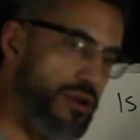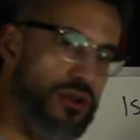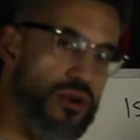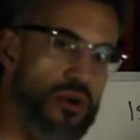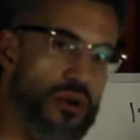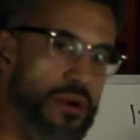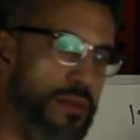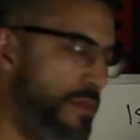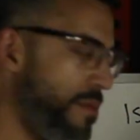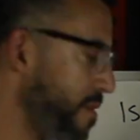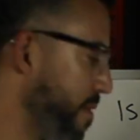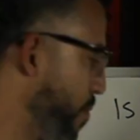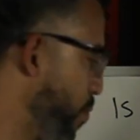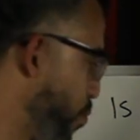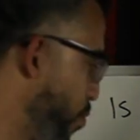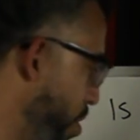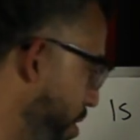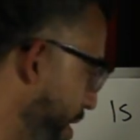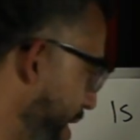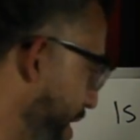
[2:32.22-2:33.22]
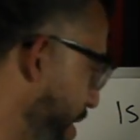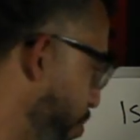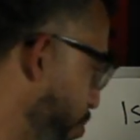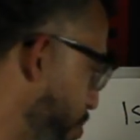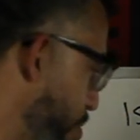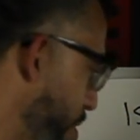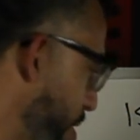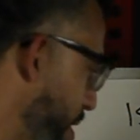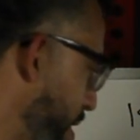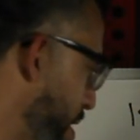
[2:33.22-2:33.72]
or really
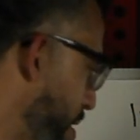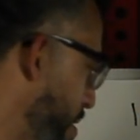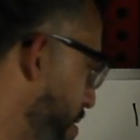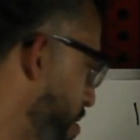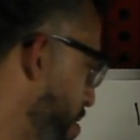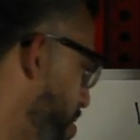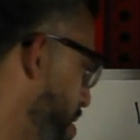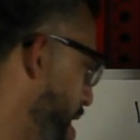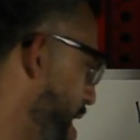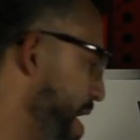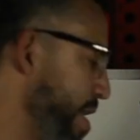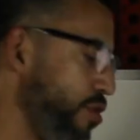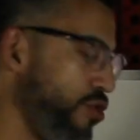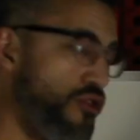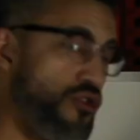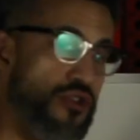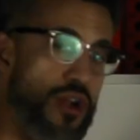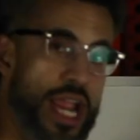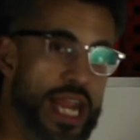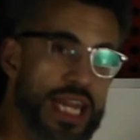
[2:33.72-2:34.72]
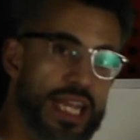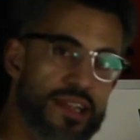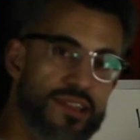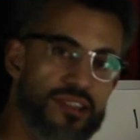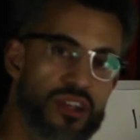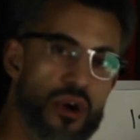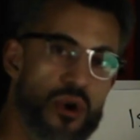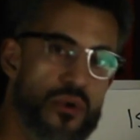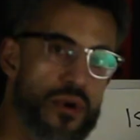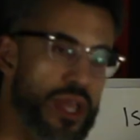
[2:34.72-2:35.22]
good, and your
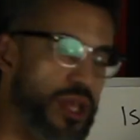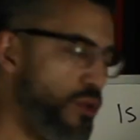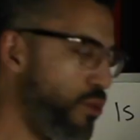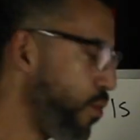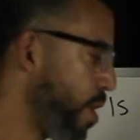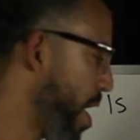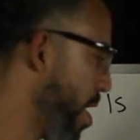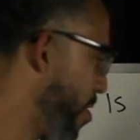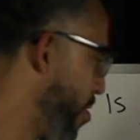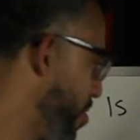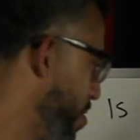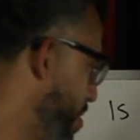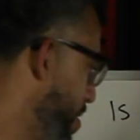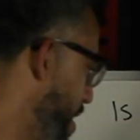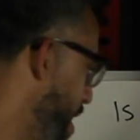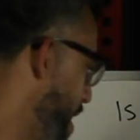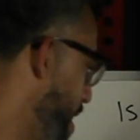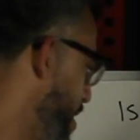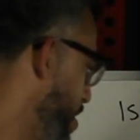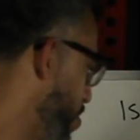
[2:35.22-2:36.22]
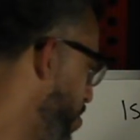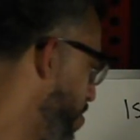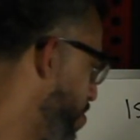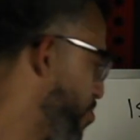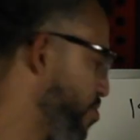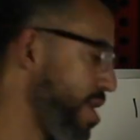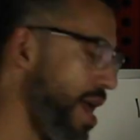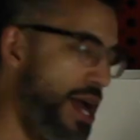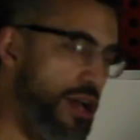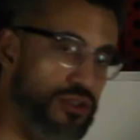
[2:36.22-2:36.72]
training's going well and you're
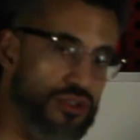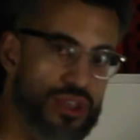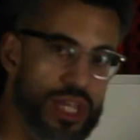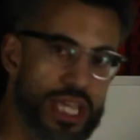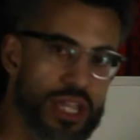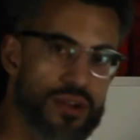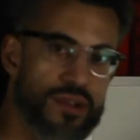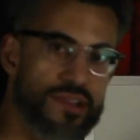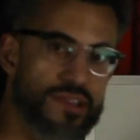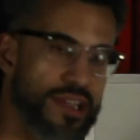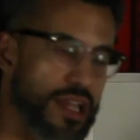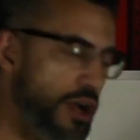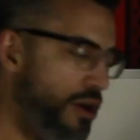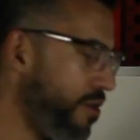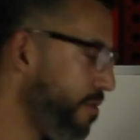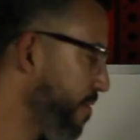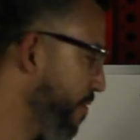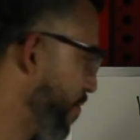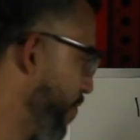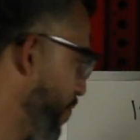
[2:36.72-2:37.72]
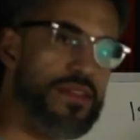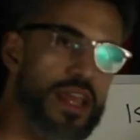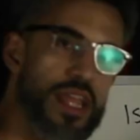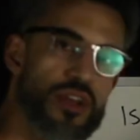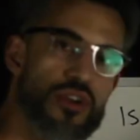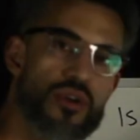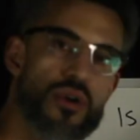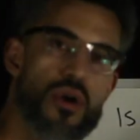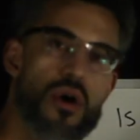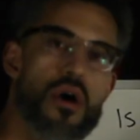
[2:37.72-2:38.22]
challenging yourself,
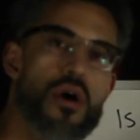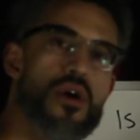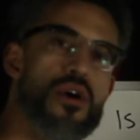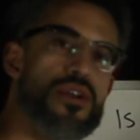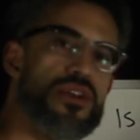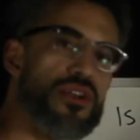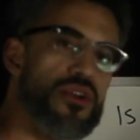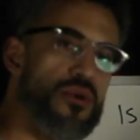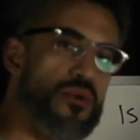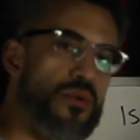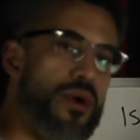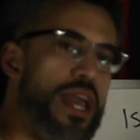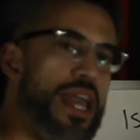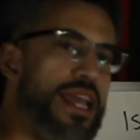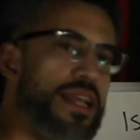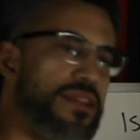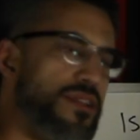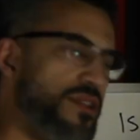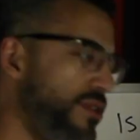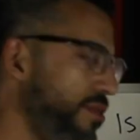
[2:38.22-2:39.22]
then you're on your way to